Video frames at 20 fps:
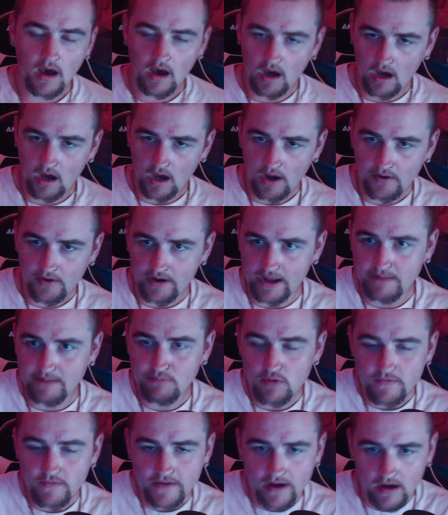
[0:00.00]
Alright, and
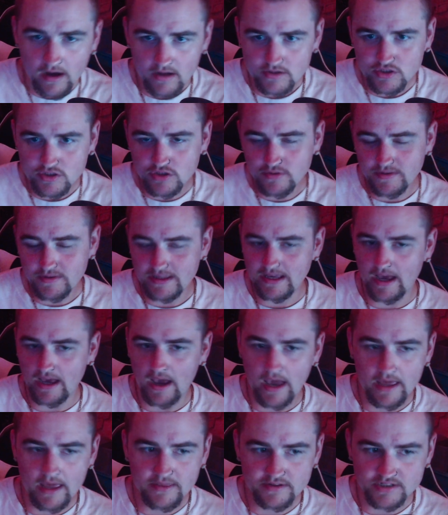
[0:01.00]
moving on to the
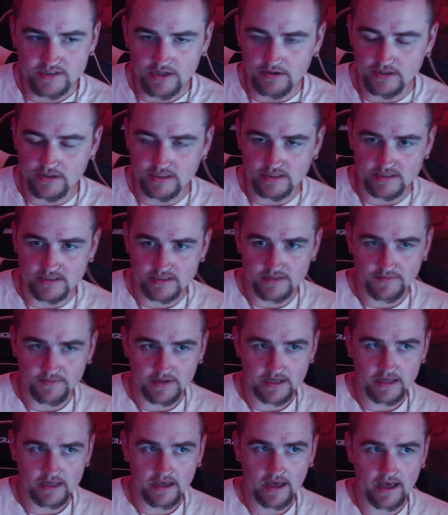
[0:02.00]
8th generation
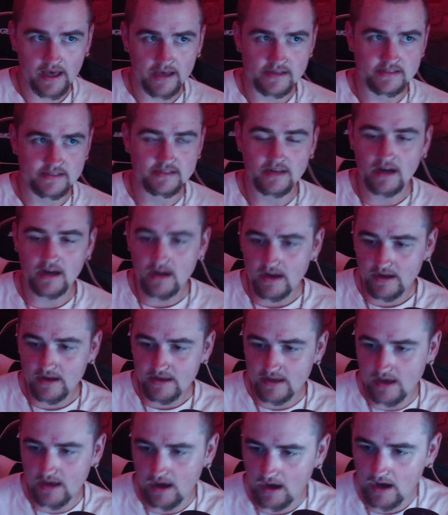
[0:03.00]
Civic Si.
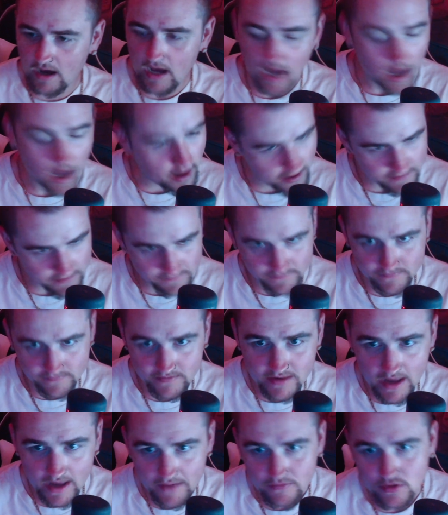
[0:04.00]
I've
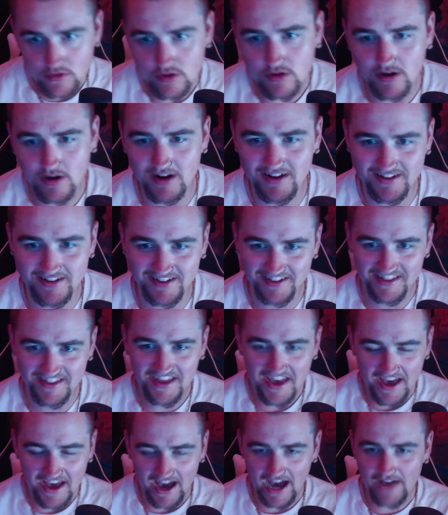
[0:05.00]
never,
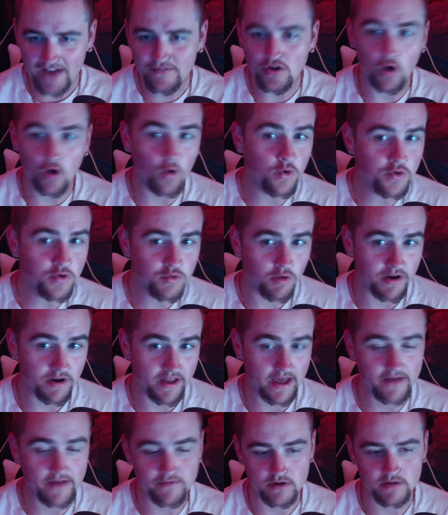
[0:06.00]
I haven't owned one
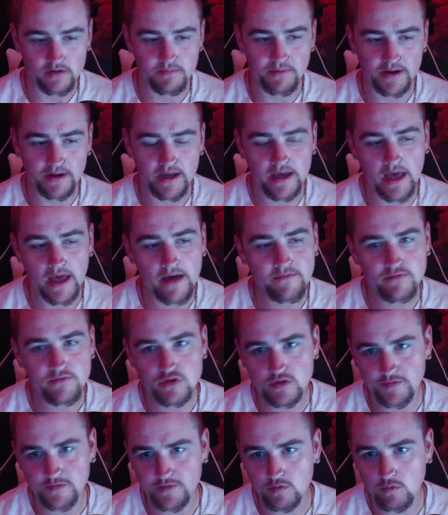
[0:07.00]
ever, but I have
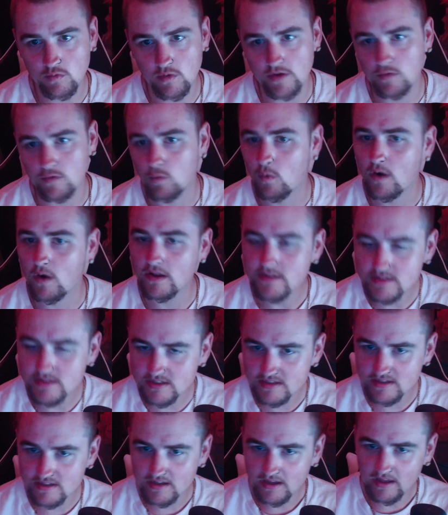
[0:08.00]
driven one
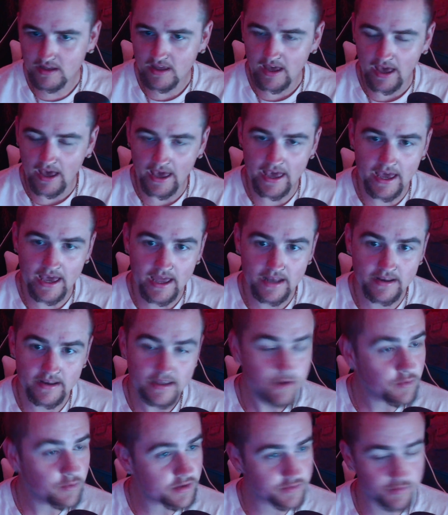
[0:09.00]
once, and it
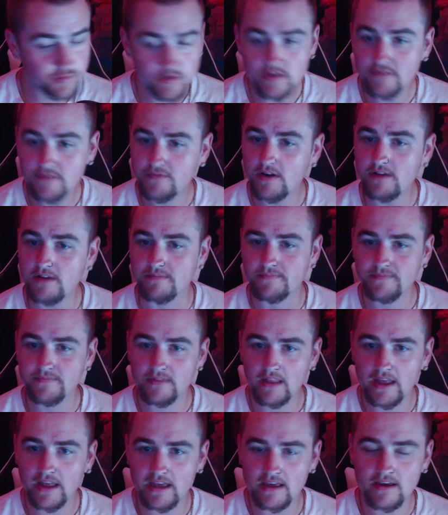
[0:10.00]
was really fun.
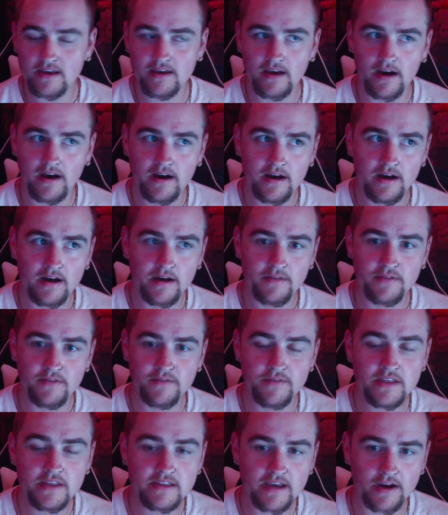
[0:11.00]
Like, the
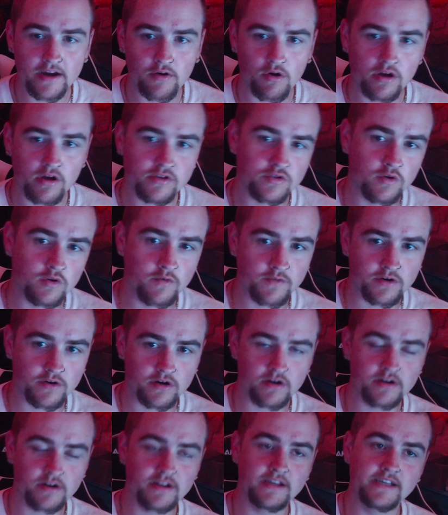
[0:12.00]
VTEC
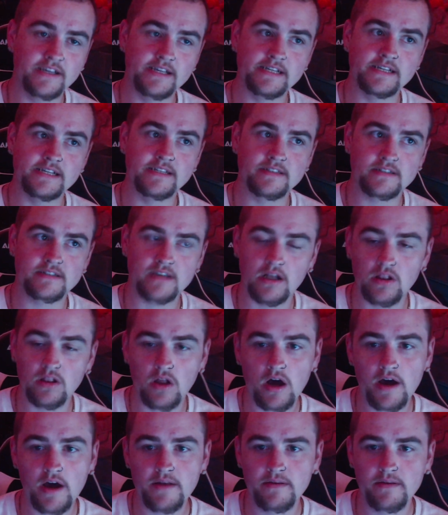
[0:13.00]
crossover is a lot